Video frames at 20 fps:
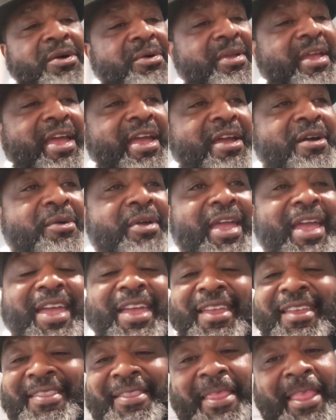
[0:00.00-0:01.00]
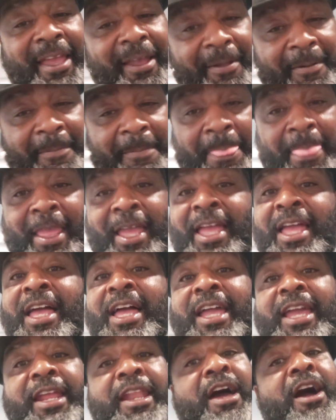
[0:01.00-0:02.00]
Okay. Now,
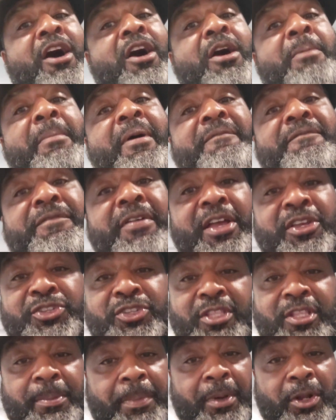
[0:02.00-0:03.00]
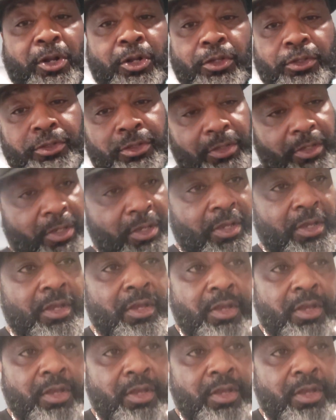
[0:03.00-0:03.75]
got all my vegetables